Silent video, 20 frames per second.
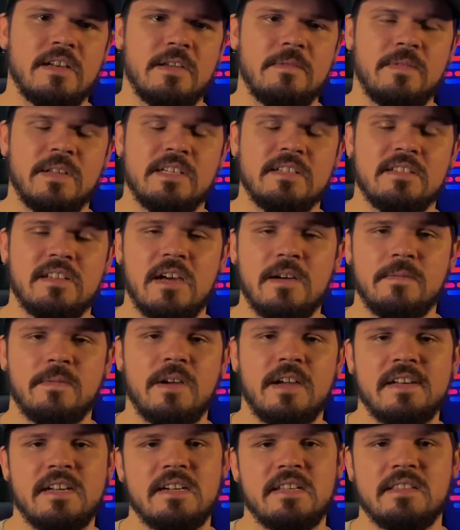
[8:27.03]
If it does not
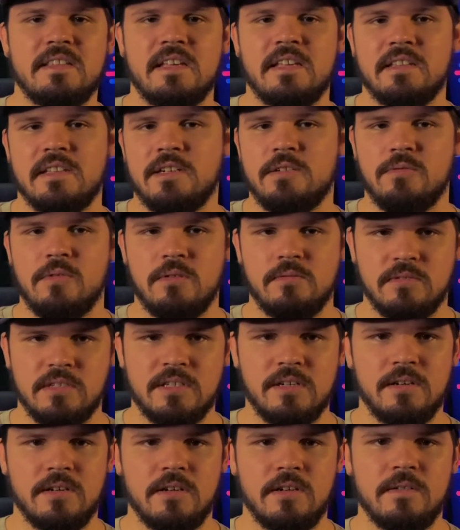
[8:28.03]
find anything, then it will
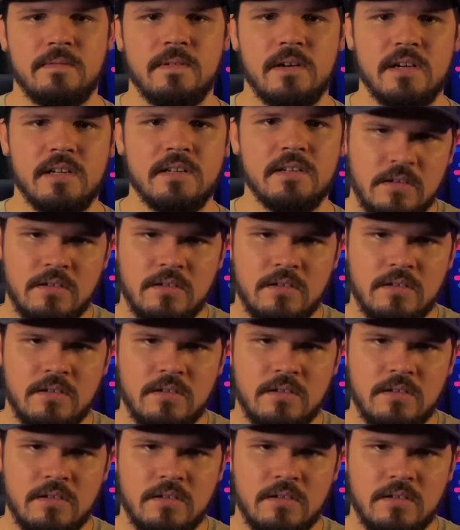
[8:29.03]
return undefined.